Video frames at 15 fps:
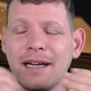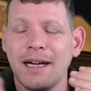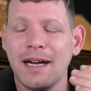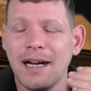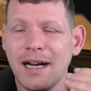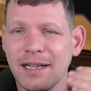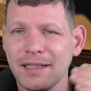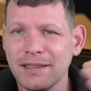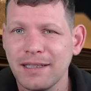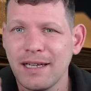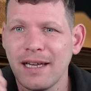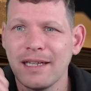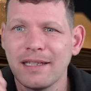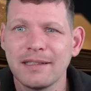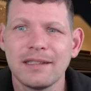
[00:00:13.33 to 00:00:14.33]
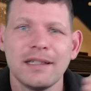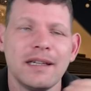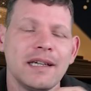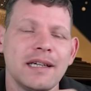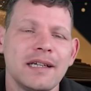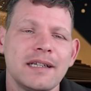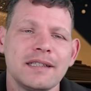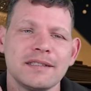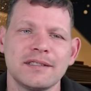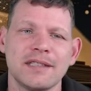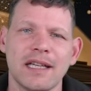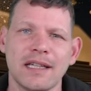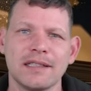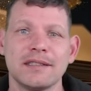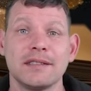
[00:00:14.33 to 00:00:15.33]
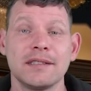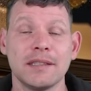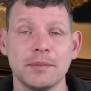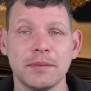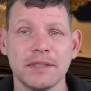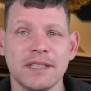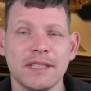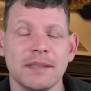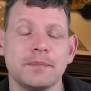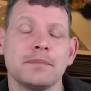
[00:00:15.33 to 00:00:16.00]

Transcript: art, and ChatGPT.